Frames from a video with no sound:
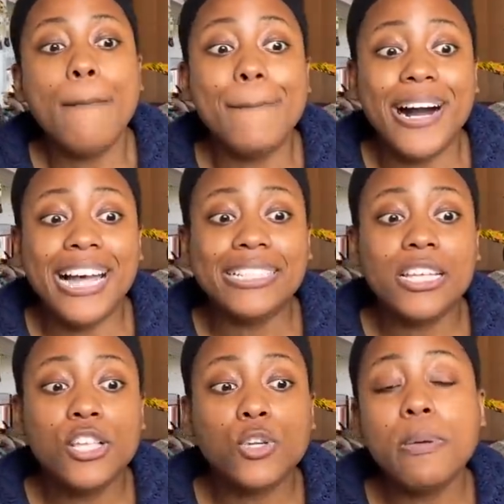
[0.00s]
But
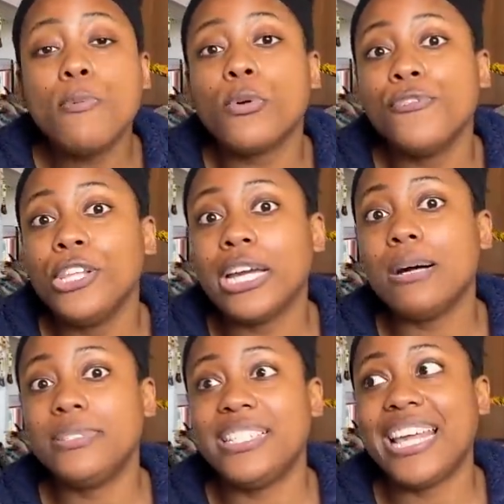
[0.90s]
so people were feeling
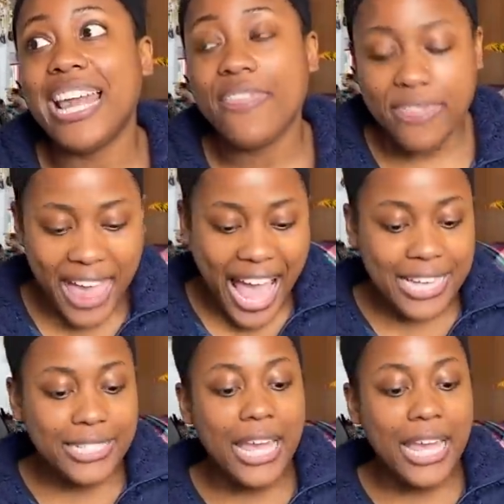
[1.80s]
upset at that.